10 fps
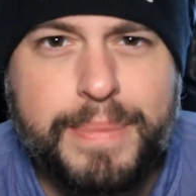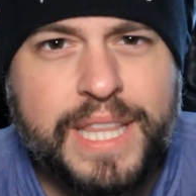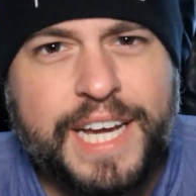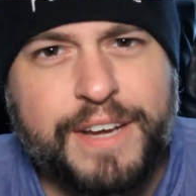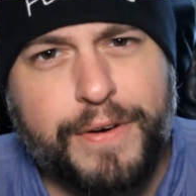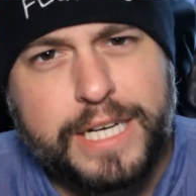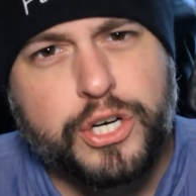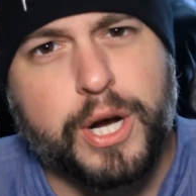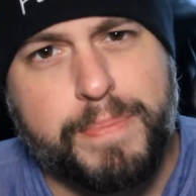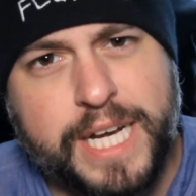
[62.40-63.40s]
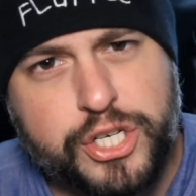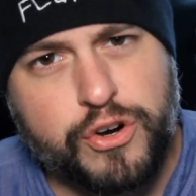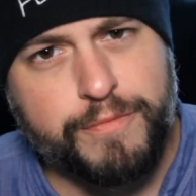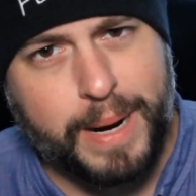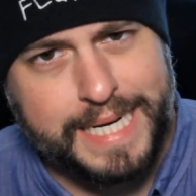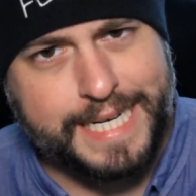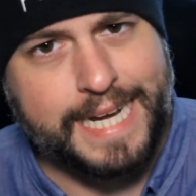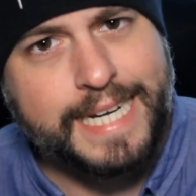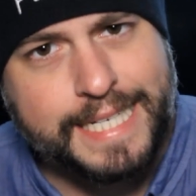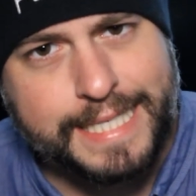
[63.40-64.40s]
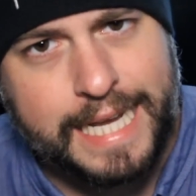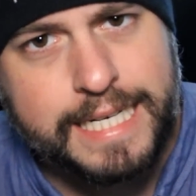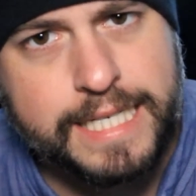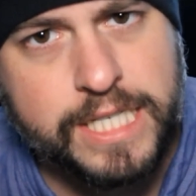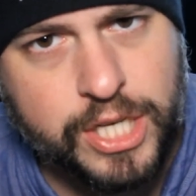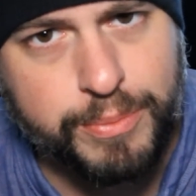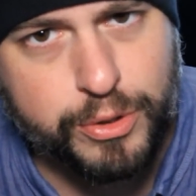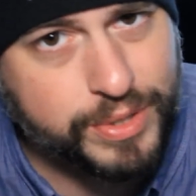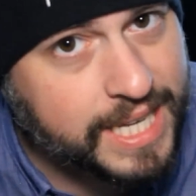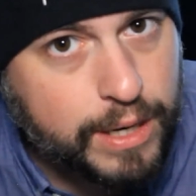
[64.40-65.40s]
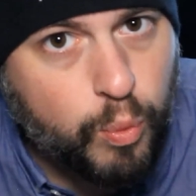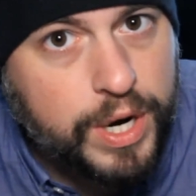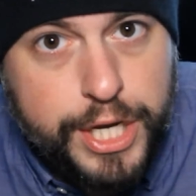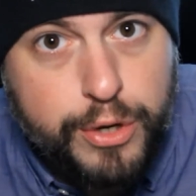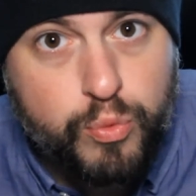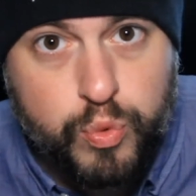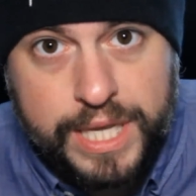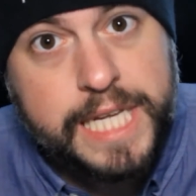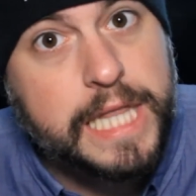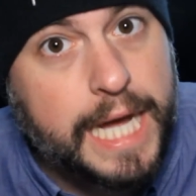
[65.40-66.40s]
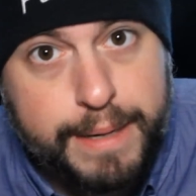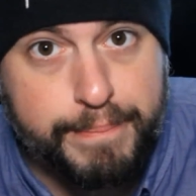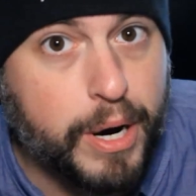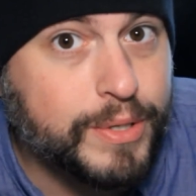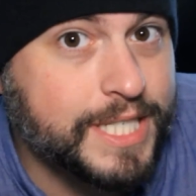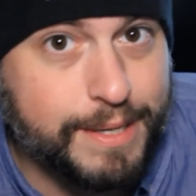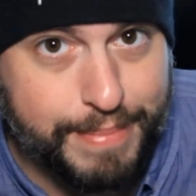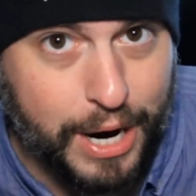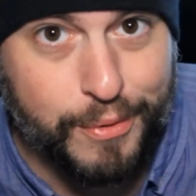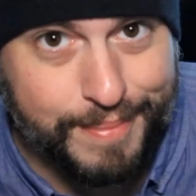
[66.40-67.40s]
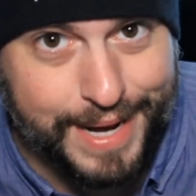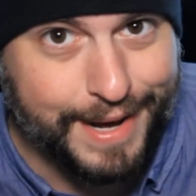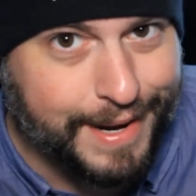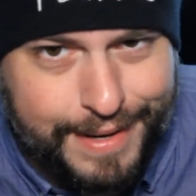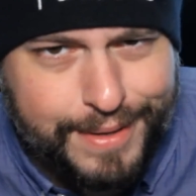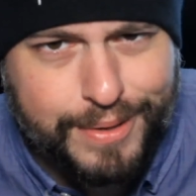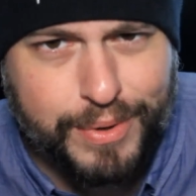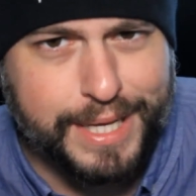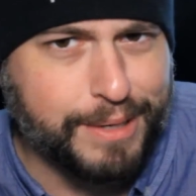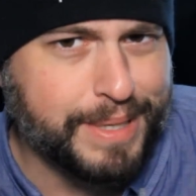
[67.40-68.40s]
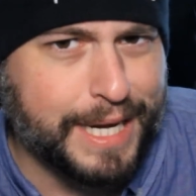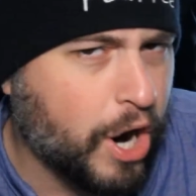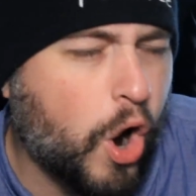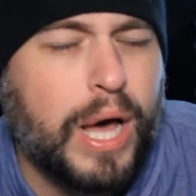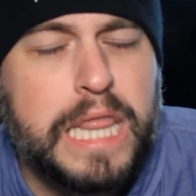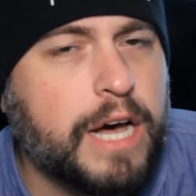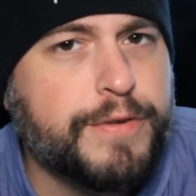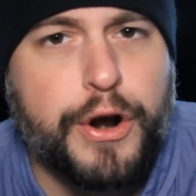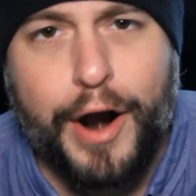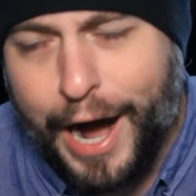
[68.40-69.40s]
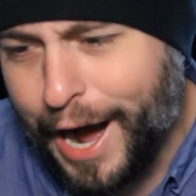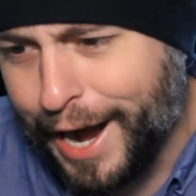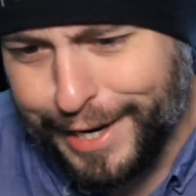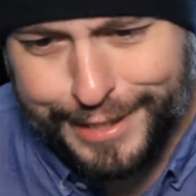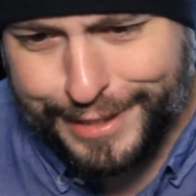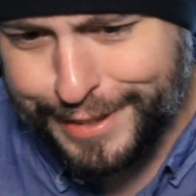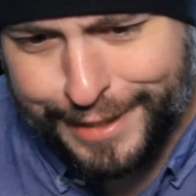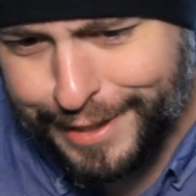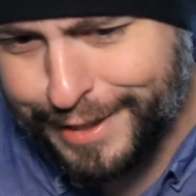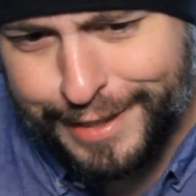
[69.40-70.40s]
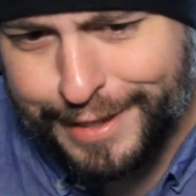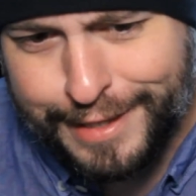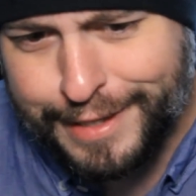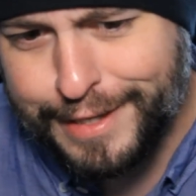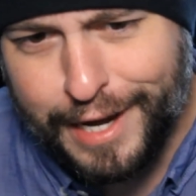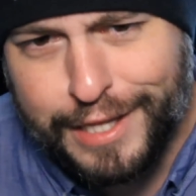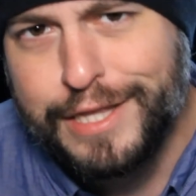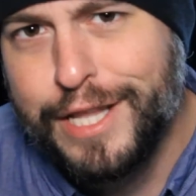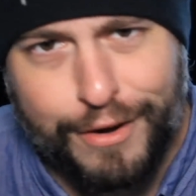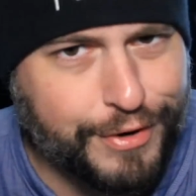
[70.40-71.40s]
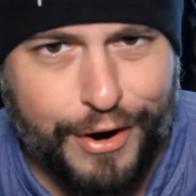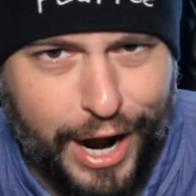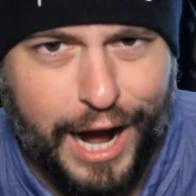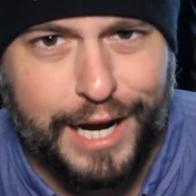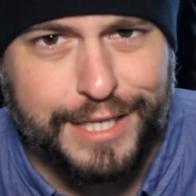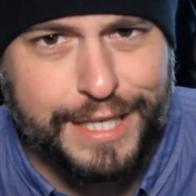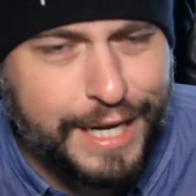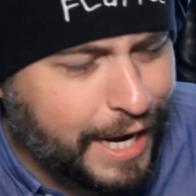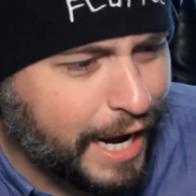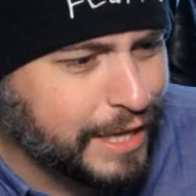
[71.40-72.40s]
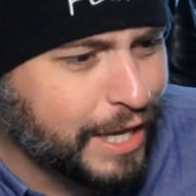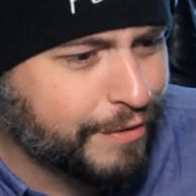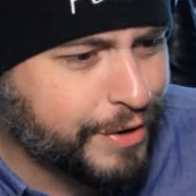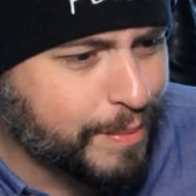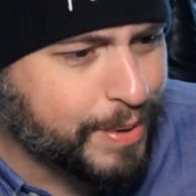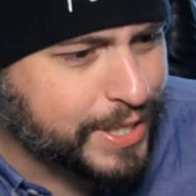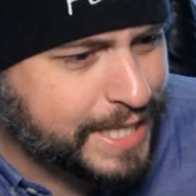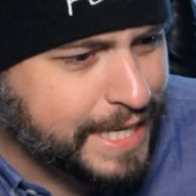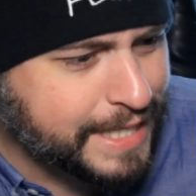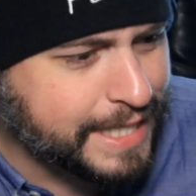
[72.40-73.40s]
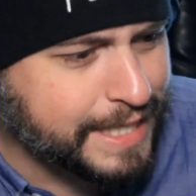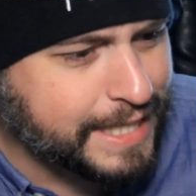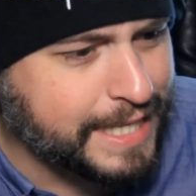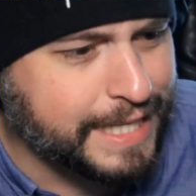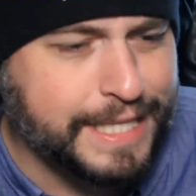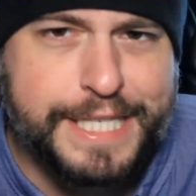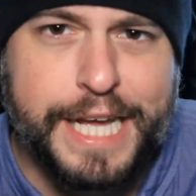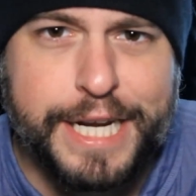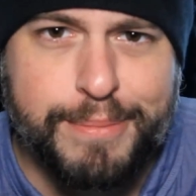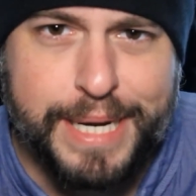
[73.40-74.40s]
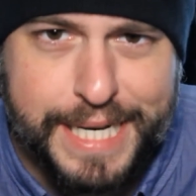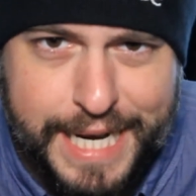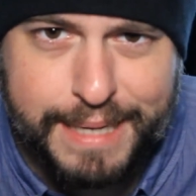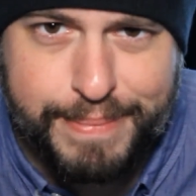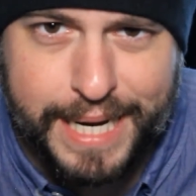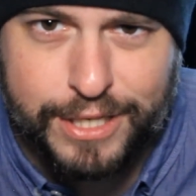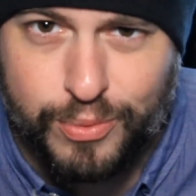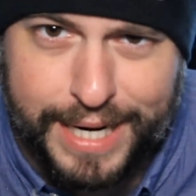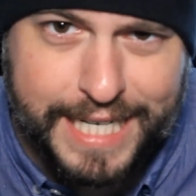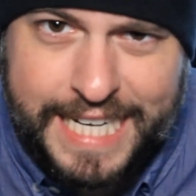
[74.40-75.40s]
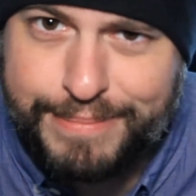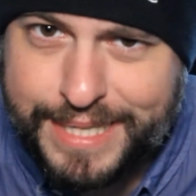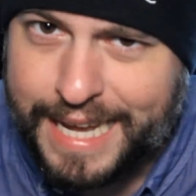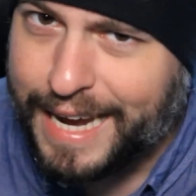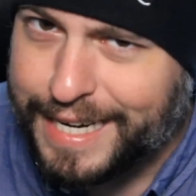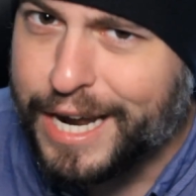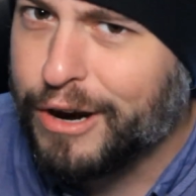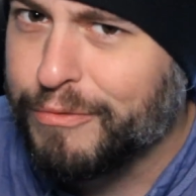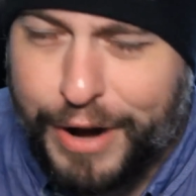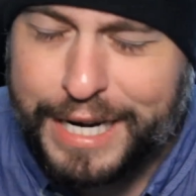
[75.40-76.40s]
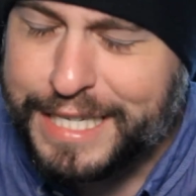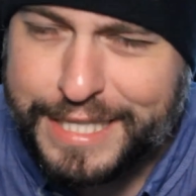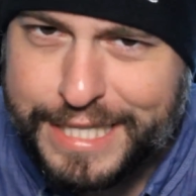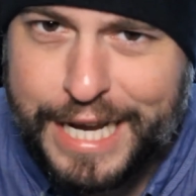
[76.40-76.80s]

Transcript: That'd be like if I took a picture of my dick and sent it to someone who was like, what do you really like most about me? I'm really gonna be like, oh, I love your eyes. I love your eyes. I love your persistency in sending me dick pics when I keep saying no, fucking